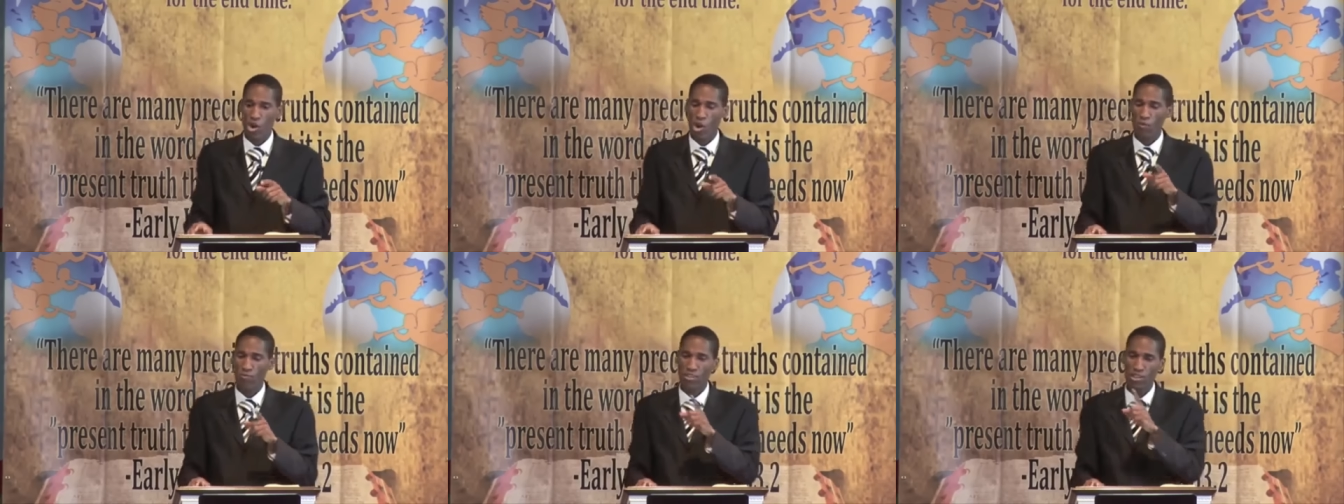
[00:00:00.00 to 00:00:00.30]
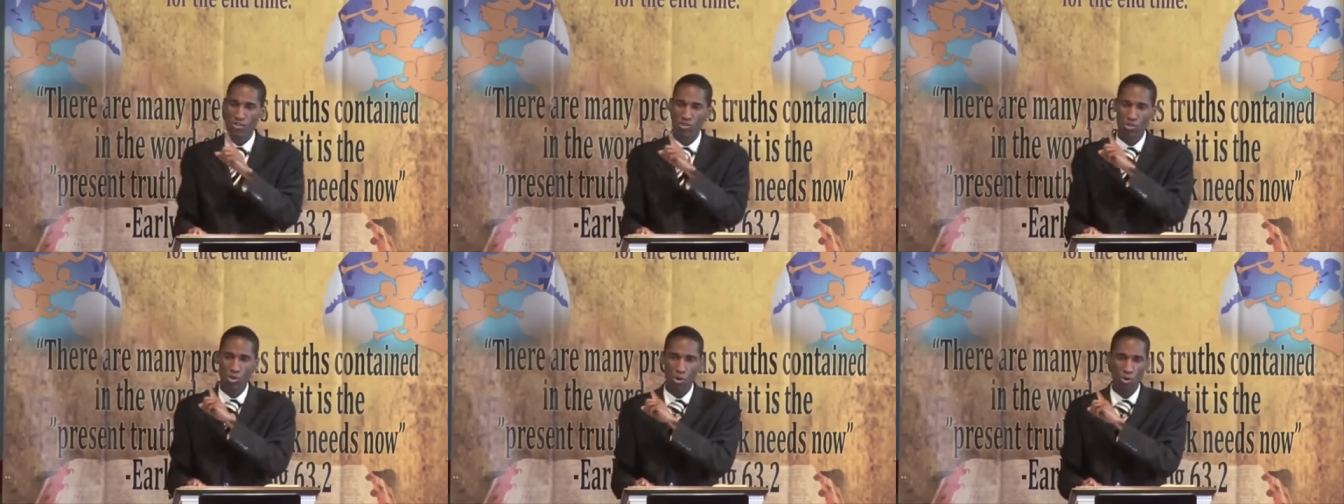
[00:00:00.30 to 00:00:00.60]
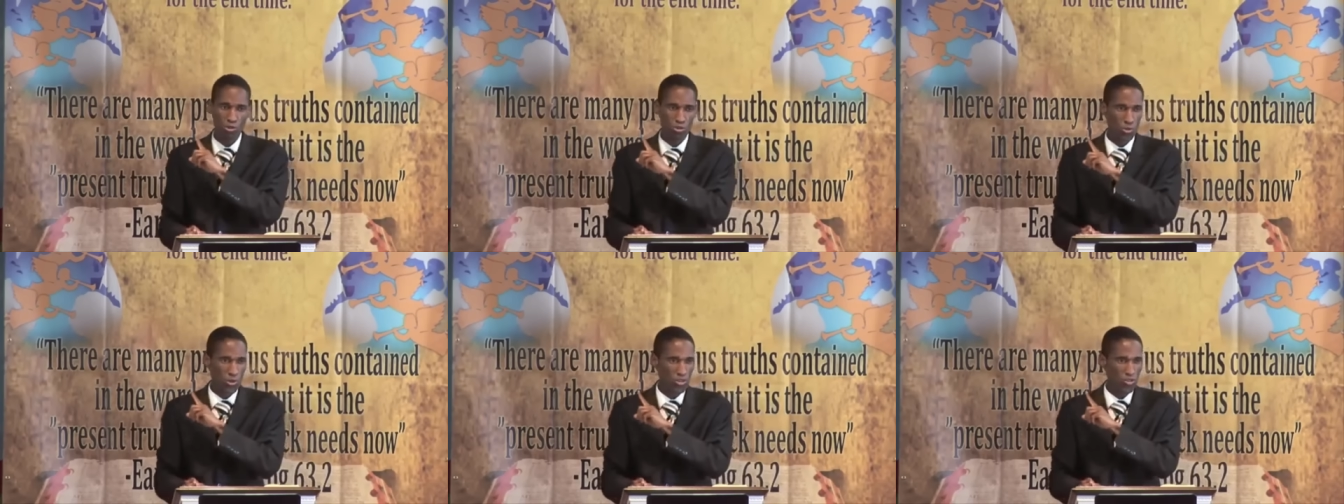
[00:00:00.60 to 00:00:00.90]
of these
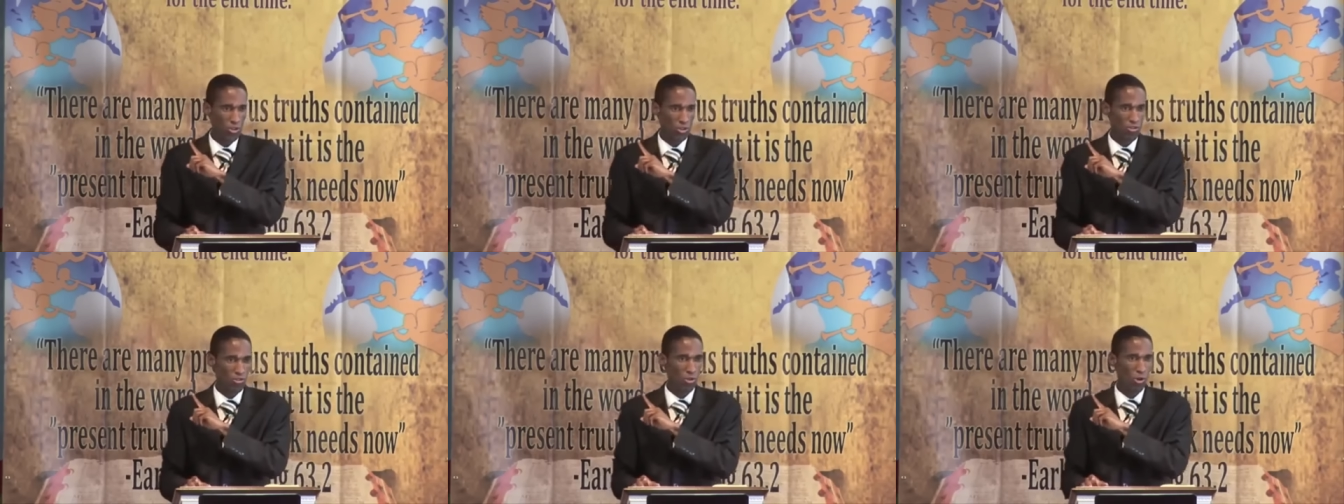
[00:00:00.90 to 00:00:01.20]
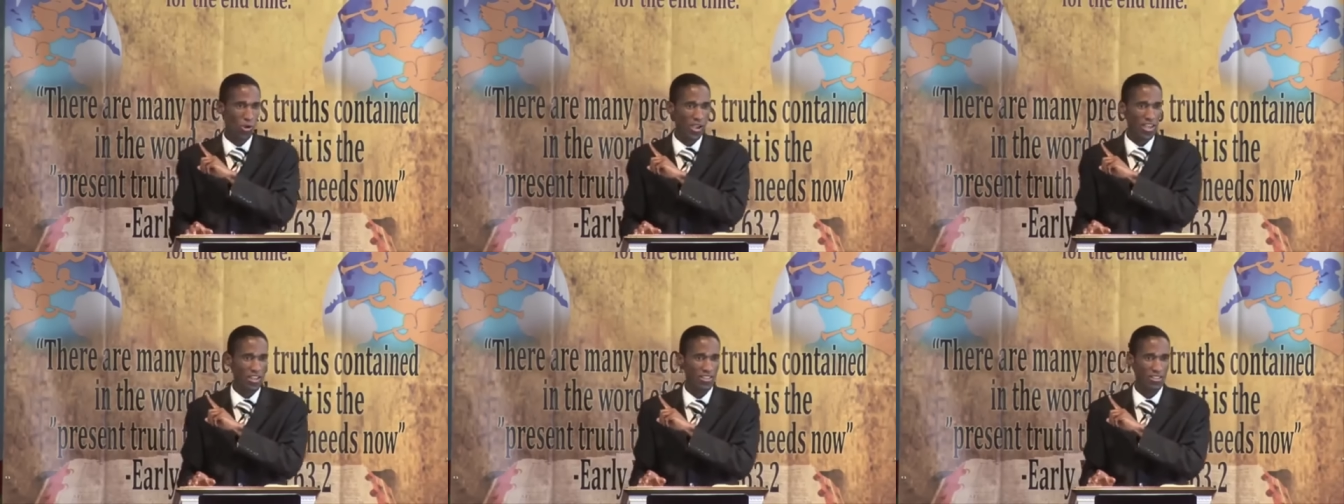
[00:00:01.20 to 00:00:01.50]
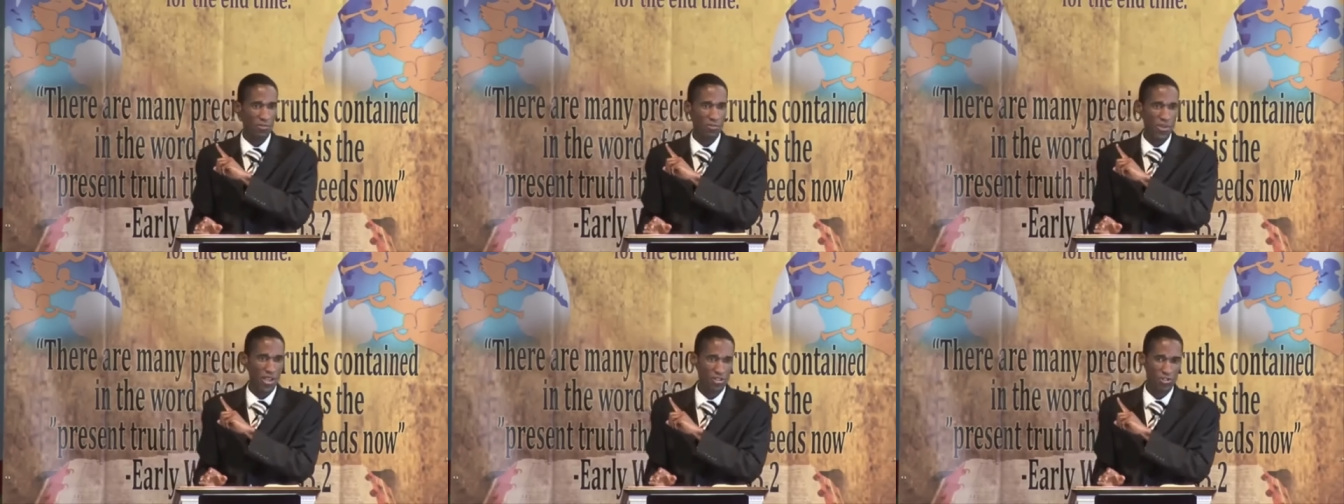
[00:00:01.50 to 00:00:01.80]
souls we just saw in
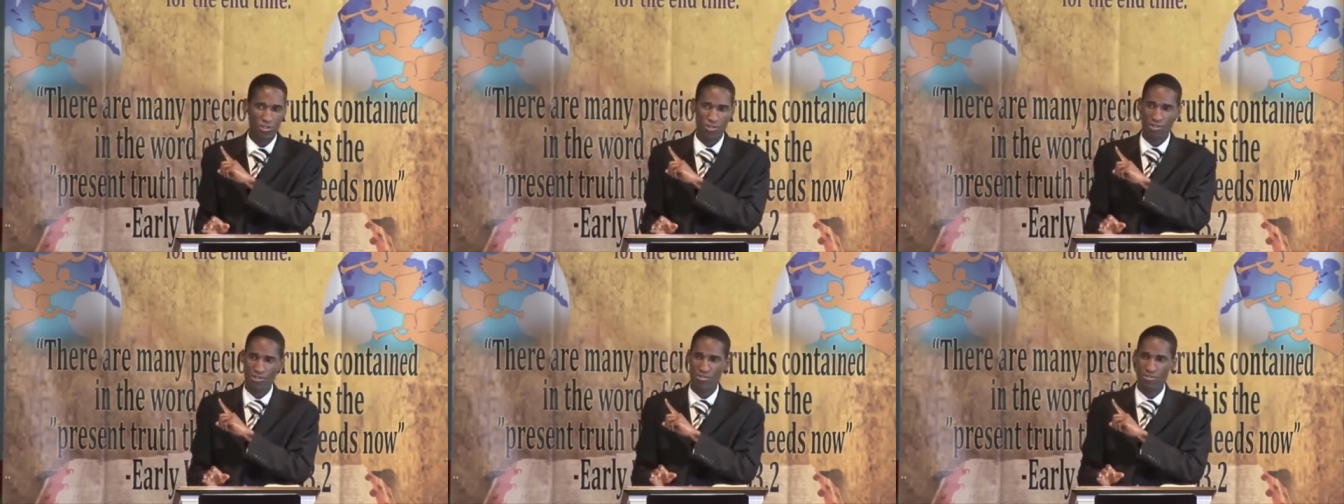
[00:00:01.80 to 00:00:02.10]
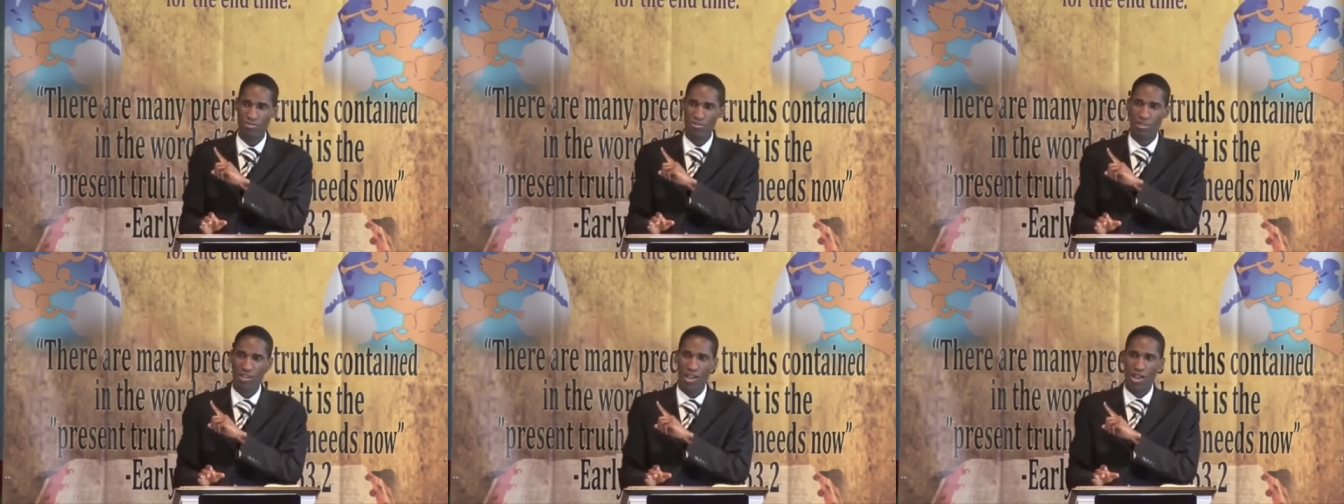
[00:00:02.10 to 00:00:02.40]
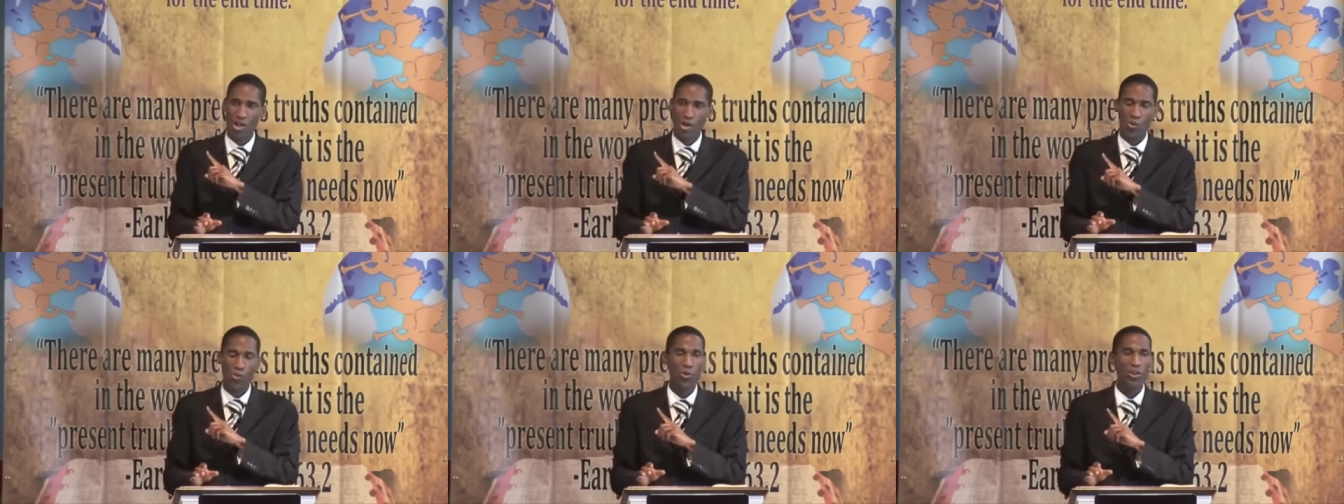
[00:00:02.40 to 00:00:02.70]
the pictures
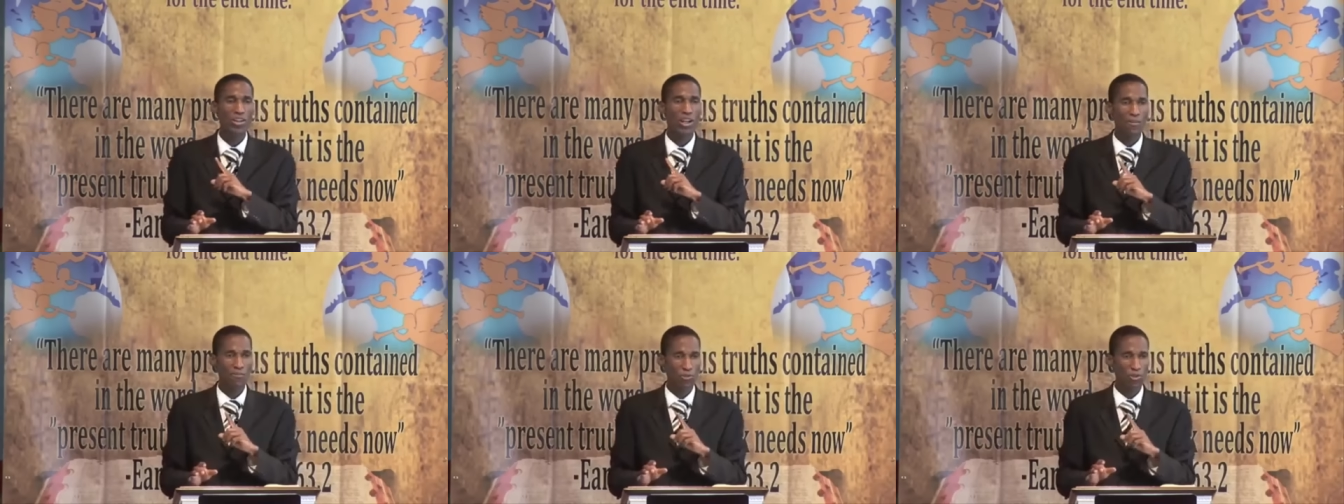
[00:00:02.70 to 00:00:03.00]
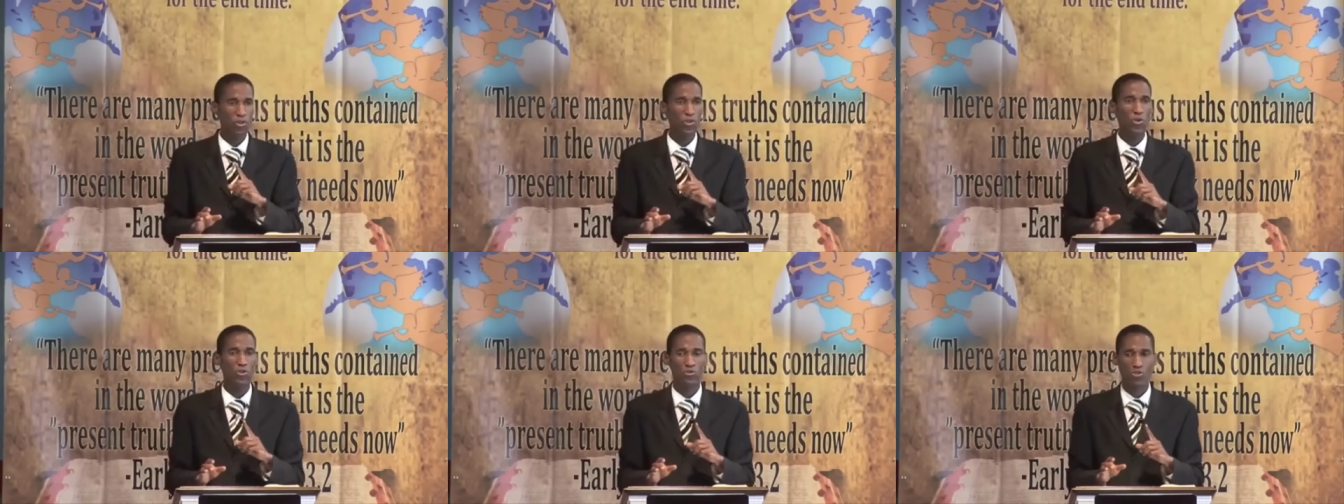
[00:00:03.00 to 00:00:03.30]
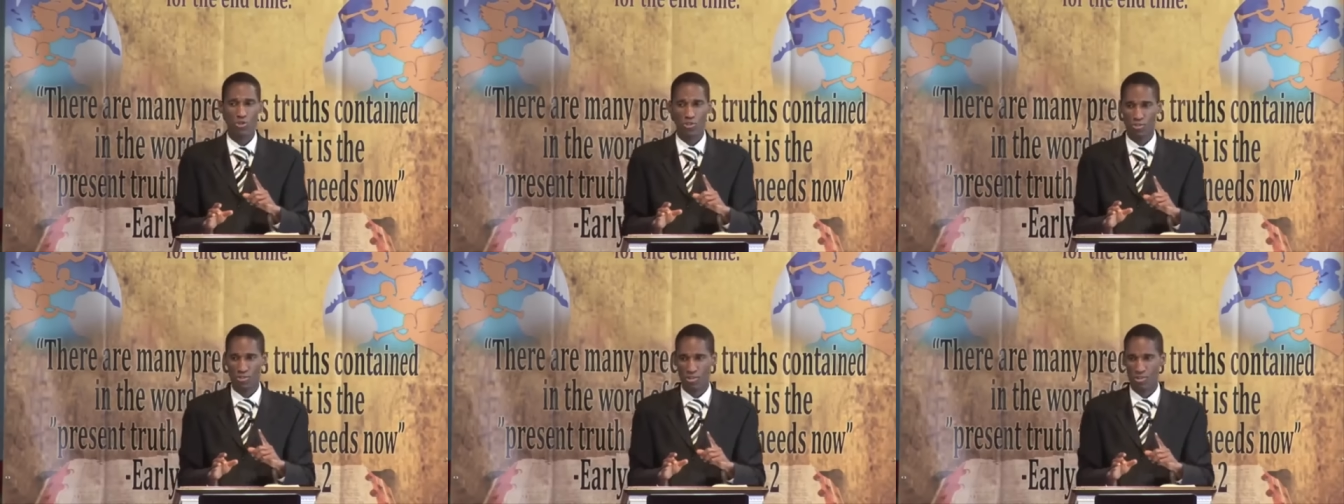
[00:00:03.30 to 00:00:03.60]
will come to know
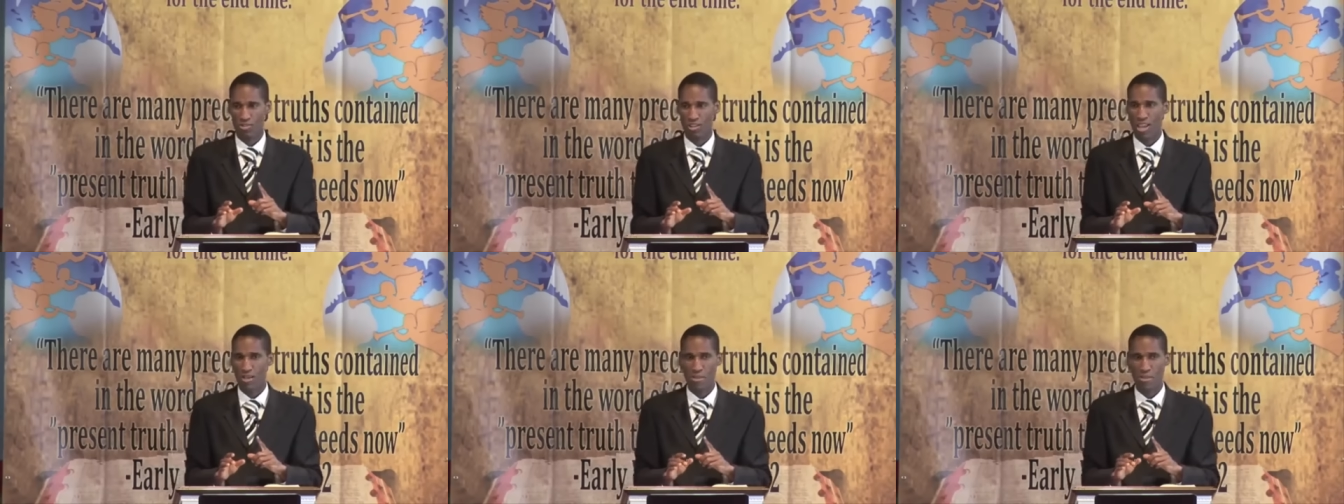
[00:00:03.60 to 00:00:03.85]
Jesus.